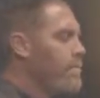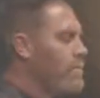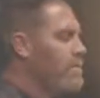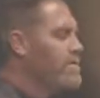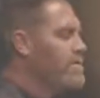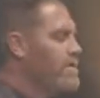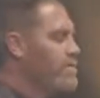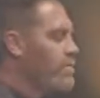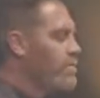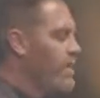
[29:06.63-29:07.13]

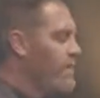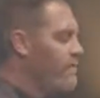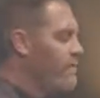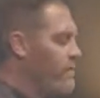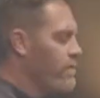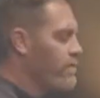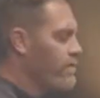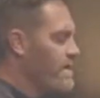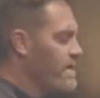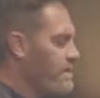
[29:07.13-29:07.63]
We just pray
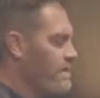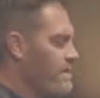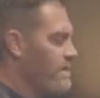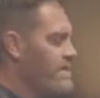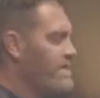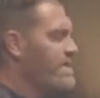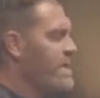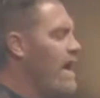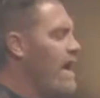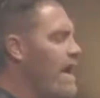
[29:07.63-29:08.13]
for him during
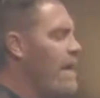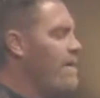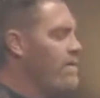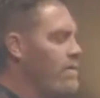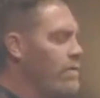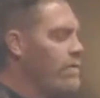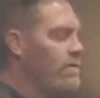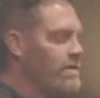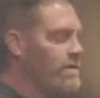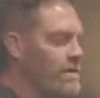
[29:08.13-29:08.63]
this
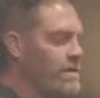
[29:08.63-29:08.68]
time, Lord,